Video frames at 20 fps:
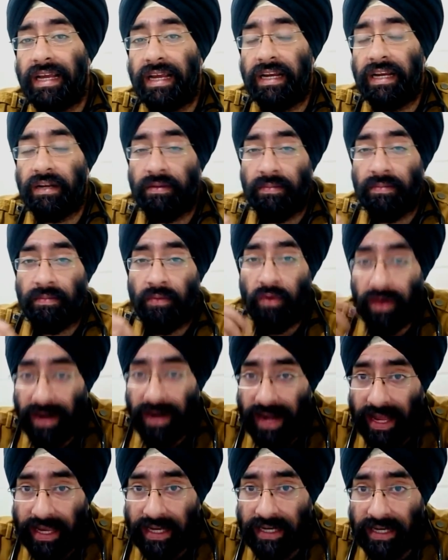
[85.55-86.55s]
it more
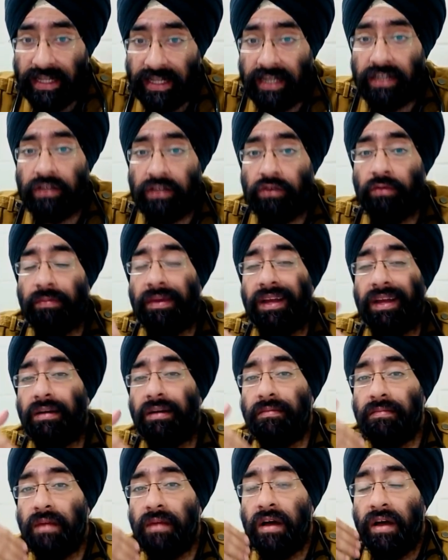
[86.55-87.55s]
likely that you
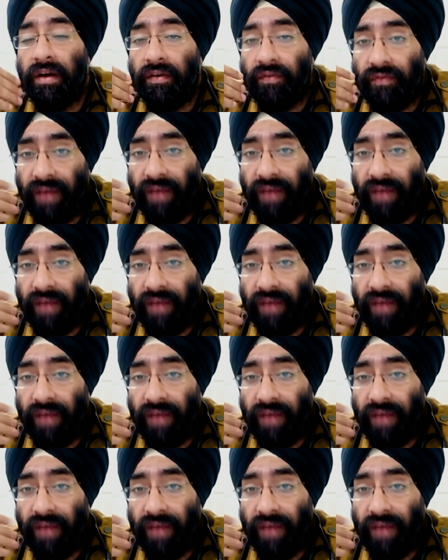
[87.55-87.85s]
become